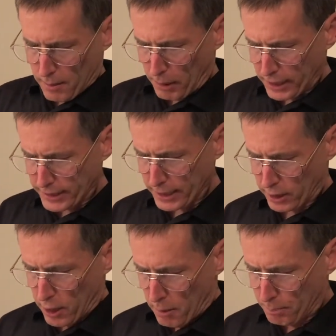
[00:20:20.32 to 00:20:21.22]
But he
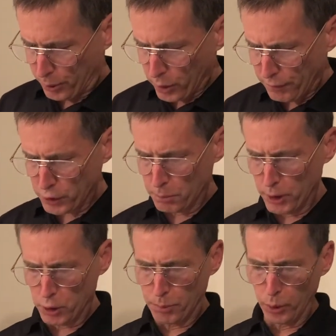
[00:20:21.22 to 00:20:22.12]
says, proofs
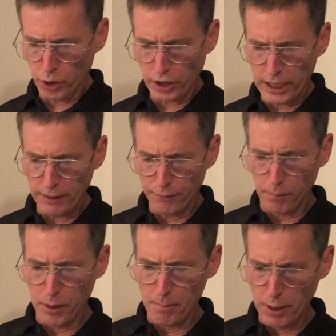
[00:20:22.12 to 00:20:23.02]
must proceed
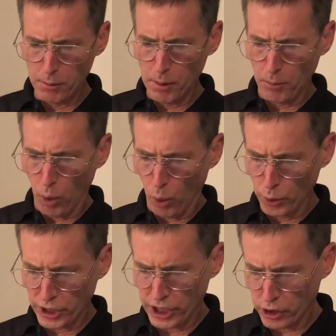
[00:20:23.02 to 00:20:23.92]
from the minimum whole
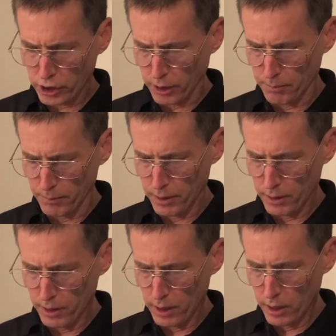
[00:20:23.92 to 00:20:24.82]
system
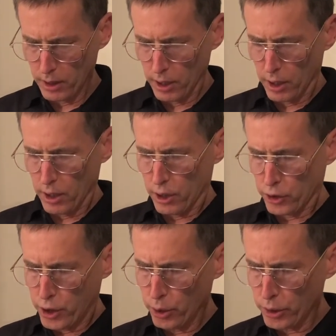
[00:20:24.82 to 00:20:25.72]

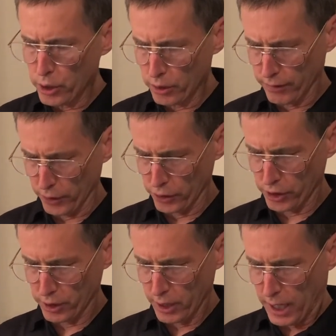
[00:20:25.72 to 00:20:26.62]
to
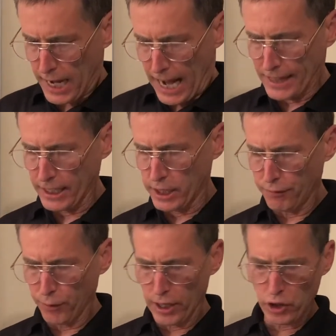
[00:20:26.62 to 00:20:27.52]
universe and the
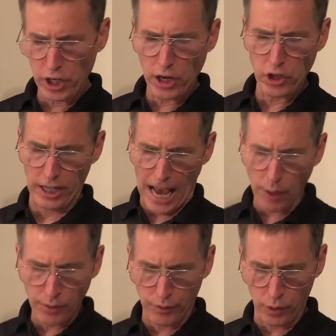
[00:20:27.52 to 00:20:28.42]
differentiation
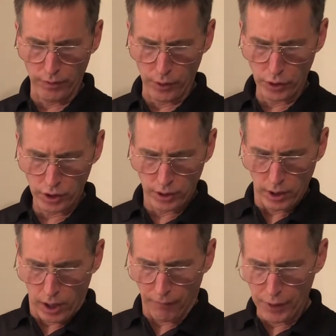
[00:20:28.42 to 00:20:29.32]
out of universe
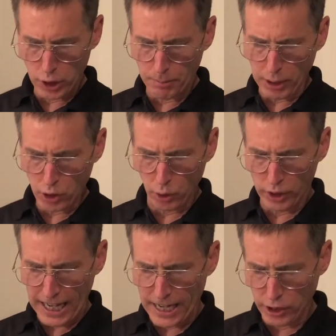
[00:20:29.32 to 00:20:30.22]
of the special
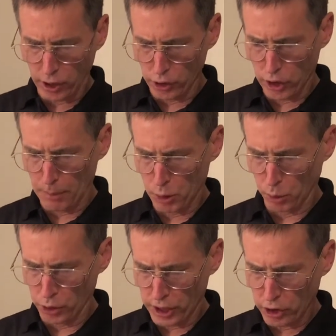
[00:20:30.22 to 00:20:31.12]
case
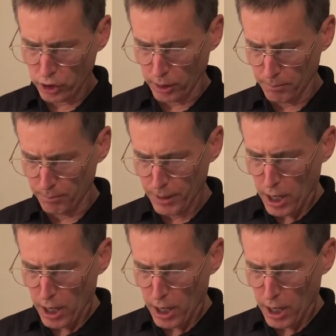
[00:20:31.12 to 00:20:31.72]
conceptual system.